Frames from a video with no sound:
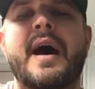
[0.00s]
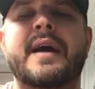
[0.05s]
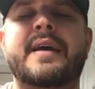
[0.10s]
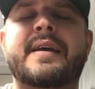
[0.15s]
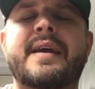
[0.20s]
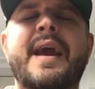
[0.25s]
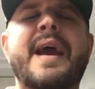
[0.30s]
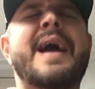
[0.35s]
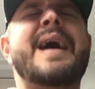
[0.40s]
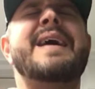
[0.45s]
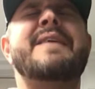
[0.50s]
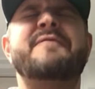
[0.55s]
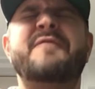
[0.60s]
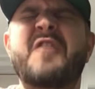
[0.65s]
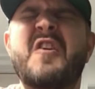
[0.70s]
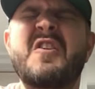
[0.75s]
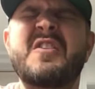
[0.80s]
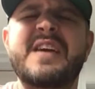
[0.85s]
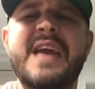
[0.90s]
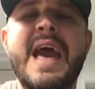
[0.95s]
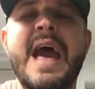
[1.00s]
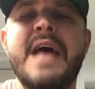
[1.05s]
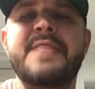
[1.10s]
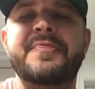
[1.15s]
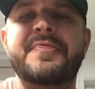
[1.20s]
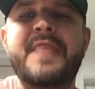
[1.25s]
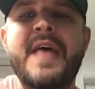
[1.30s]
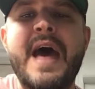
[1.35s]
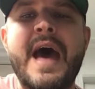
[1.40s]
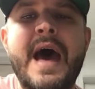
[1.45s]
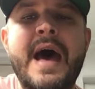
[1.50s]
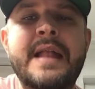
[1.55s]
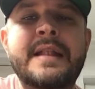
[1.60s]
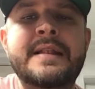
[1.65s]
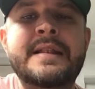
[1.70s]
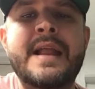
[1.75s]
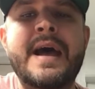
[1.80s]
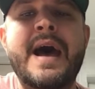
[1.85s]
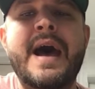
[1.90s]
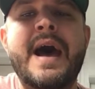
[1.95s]
can't forget that
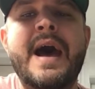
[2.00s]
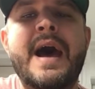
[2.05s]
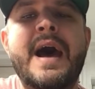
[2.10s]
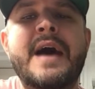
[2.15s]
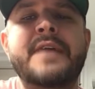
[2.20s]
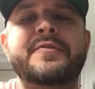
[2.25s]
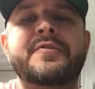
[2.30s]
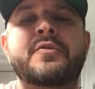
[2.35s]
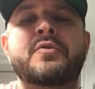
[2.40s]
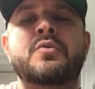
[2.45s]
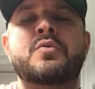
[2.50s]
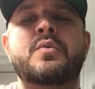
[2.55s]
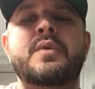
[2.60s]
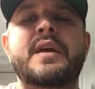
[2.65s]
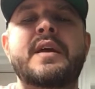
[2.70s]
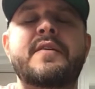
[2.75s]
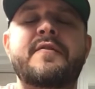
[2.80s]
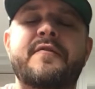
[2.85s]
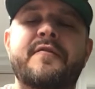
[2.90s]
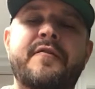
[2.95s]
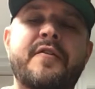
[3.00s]
night when we